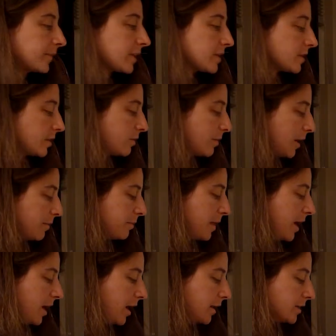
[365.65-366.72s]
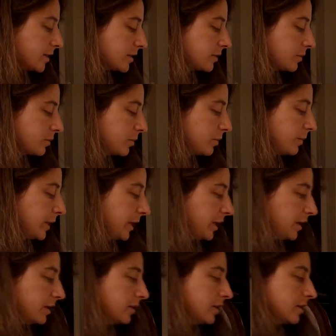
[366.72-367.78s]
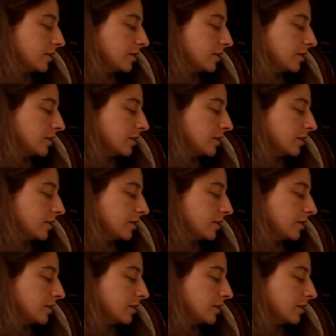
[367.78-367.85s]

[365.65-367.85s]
So my mass will be